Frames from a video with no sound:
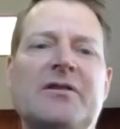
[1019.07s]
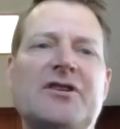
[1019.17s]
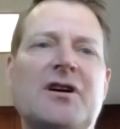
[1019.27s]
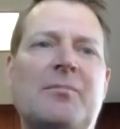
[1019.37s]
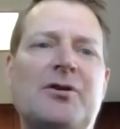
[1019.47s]
The
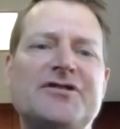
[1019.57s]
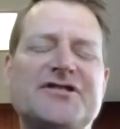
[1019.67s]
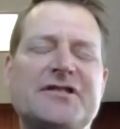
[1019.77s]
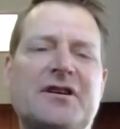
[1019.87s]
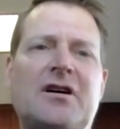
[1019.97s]

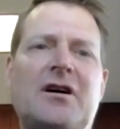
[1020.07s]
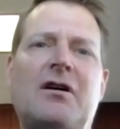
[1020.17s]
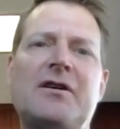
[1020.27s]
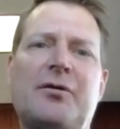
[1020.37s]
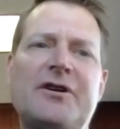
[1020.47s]
numbers are
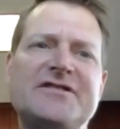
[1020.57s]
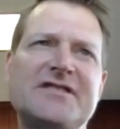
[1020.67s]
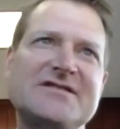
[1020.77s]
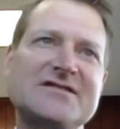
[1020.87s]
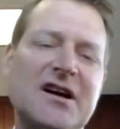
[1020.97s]
increasing
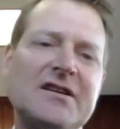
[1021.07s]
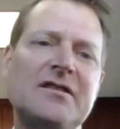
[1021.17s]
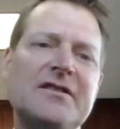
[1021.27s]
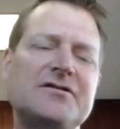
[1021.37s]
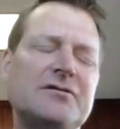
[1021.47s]

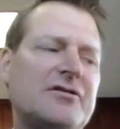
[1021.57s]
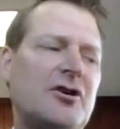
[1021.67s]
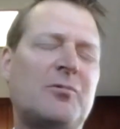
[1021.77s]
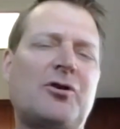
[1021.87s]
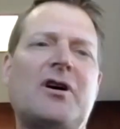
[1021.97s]
slightly due to the
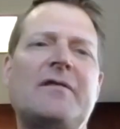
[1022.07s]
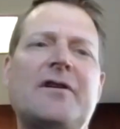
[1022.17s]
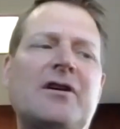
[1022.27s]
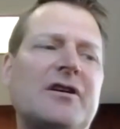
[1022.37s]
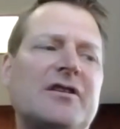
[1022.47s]
Omicron
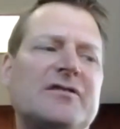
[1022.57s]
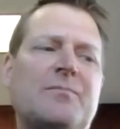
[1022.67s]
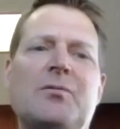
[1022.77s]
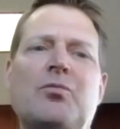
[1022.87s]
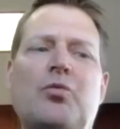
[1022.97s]
variant,
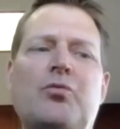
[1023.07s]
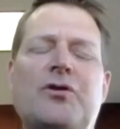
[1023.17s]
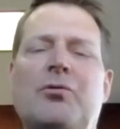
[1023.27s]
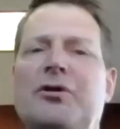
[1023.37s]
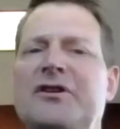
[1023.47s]
but
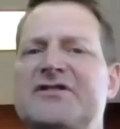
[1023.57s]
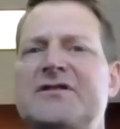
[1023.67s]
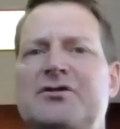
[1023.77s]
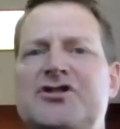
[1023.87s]
there really is no